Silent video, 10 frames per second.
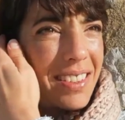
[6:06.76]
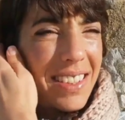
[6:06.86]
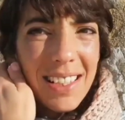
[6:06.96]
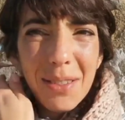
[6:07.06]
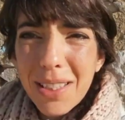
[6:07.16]

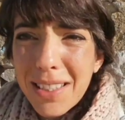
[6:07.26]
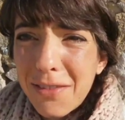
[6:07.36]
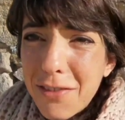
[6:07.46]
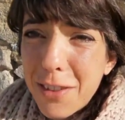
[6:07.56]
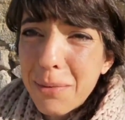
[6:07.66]
this
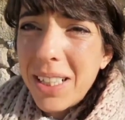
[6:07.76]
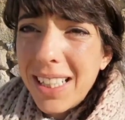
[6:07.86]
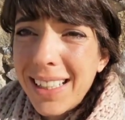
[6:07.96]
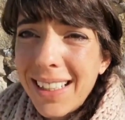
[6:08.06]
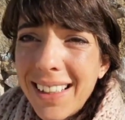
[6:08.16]
wasn't for
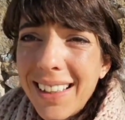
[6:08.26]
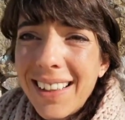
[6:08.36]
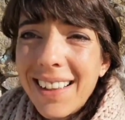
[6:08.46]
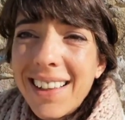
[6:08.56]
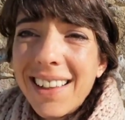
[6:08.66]
me,
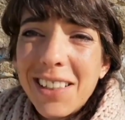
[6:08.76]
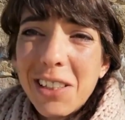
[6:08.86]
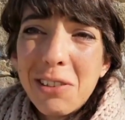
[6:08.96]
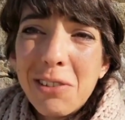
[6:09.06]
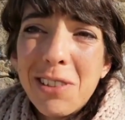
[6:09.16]

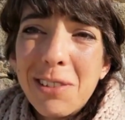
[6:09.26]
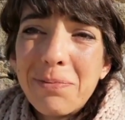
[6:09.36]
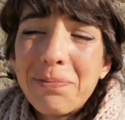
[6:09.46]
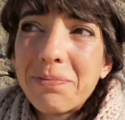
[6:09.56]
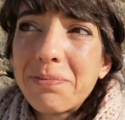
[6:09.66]
you know,
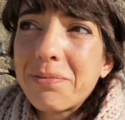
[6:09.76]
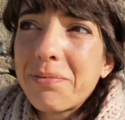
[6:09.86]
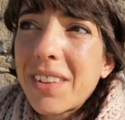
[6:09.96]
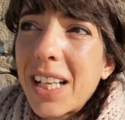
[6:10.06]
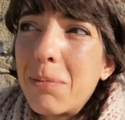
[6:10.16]

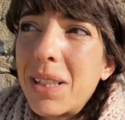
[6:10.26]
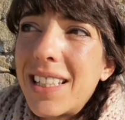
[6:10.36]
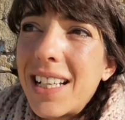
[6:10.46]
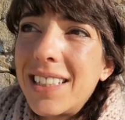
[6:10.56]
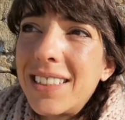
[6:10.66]
but
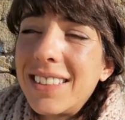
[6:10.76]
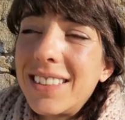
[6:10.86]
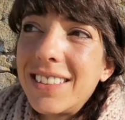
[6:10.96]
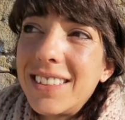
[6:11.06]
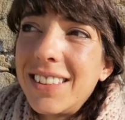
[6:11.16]
then
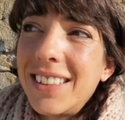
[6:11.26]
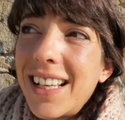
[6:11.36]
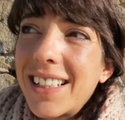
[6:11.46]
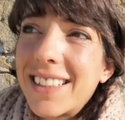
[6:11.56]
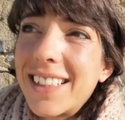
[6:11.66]
you
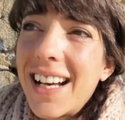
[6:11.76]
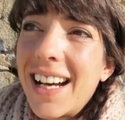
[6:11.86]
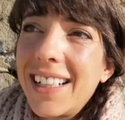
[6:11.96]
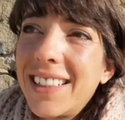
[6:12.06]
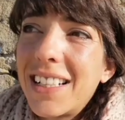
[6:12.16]
like
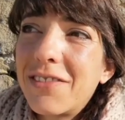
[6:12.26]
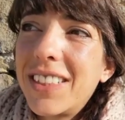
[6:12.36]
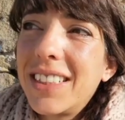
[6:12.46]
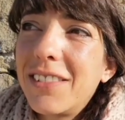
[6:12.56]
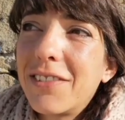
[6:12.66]
hide that
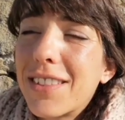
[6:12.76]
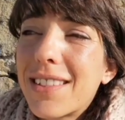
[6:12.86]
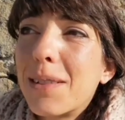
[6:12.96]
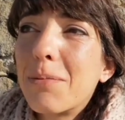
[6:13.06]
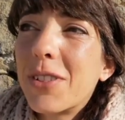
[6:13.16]
feeling for
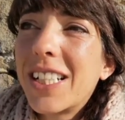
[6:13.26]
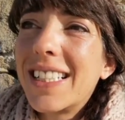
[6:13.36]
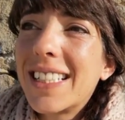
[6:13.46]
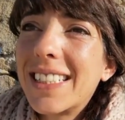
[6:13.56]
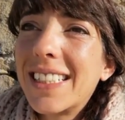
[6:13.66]
some
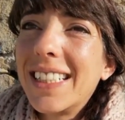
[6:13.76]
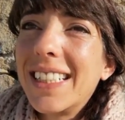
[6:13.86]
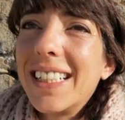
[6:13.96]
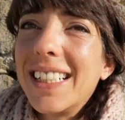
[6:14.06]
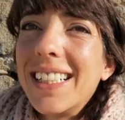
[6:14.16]
reason.
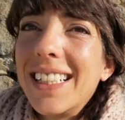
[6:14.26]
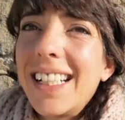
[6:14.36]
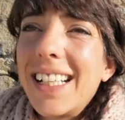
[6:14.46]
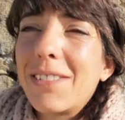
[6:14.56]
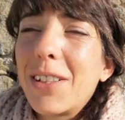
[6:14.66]

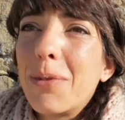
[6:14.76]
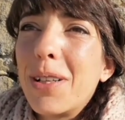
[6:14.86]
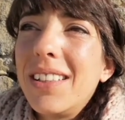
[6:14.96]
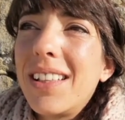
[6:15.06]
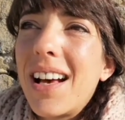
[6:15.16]

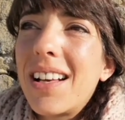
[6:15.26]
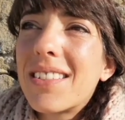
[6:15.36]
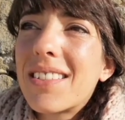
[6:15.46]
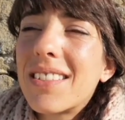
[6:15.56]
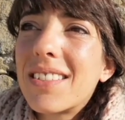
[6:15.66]
Everyone
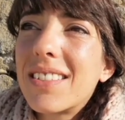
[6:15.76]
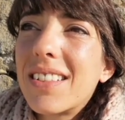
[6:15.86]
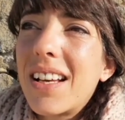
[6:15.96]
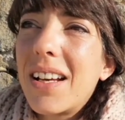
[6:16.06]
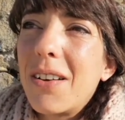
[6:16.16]
does,
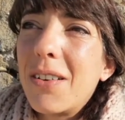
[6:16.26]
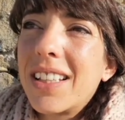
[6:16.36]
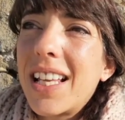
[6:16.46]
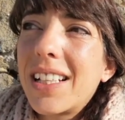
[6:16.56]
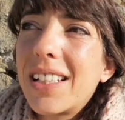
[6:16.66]
or
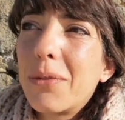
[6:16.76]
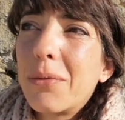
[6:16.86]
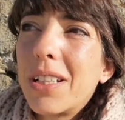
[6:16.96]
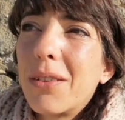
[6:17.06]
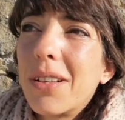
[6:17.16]
like
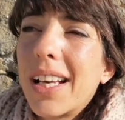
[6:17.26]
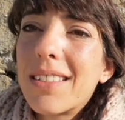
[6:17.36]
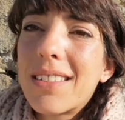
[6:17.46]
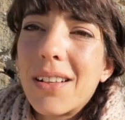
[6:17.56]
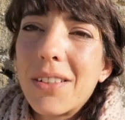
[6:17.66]
we go
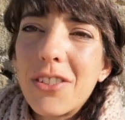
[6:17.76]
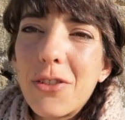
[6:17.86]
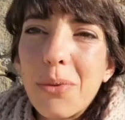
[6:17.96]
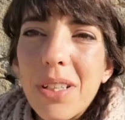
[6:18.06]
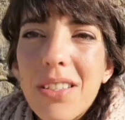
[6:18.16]
against our
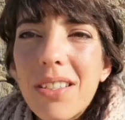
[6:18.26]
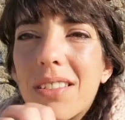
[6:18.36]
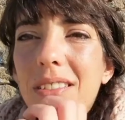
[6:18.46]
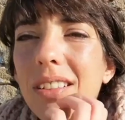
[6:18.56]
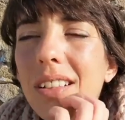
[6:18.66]

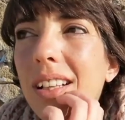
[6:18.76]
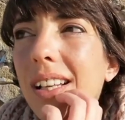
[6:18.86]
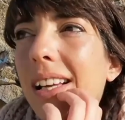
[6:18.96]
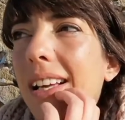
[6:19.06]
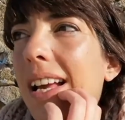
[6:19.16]
intuition
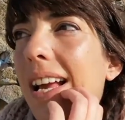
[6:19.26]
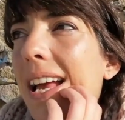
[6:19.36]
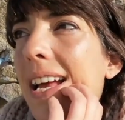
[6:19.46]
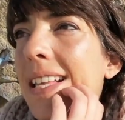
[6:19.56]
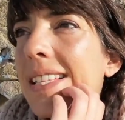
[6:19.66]

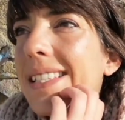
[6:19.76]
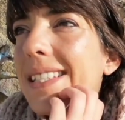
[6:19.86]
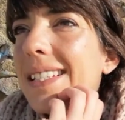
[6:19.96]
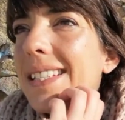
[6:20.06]
and